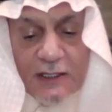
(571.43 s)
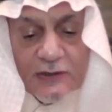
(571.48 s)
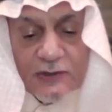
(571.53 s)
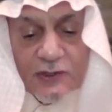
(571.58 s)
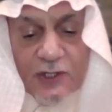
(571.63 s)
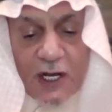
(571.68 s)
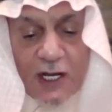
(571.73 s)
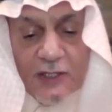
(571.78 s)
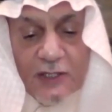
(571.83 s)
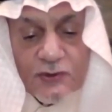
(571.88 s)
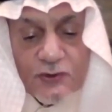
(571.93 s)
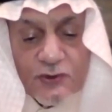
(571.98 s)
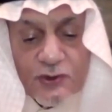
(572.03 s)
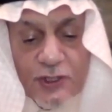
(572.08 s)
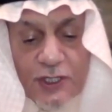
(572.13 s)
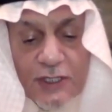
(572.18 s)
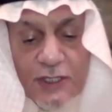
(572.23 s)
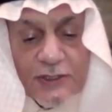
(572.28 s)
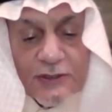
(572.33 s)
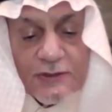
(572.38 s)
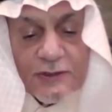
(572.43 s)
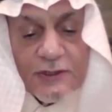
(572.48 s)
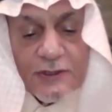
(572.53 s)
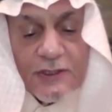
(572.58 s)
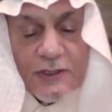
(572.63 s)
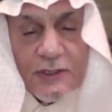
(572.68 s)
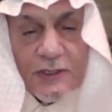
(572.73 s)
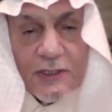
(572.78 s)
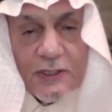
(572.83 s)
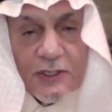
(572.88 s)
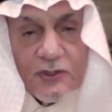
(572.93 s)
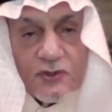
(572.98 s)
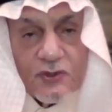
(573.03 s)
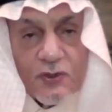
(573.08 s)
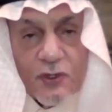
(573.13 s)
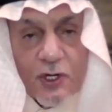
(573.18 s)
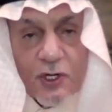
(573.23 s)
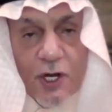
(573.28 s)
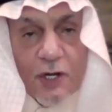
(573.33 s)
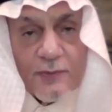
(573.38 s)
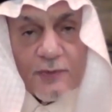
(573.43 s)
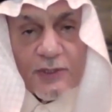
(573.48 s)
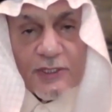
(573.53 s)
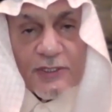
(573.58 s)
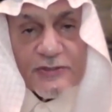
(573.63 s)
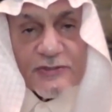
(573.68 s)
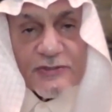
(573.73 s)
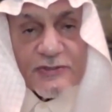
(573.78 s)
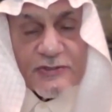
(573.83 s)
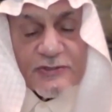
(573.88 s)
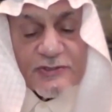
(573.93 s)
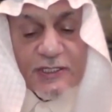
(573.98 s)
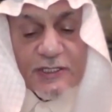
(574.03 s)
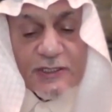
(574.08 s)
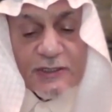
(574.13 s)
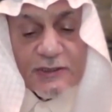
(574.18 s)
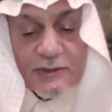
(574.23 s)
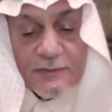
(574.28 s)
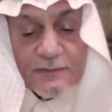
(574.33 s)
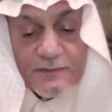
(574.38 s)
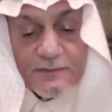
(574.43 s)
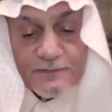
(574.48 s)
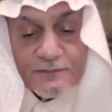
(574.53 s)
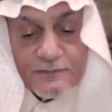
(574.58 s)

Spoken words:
and tried to turn it into a communist state.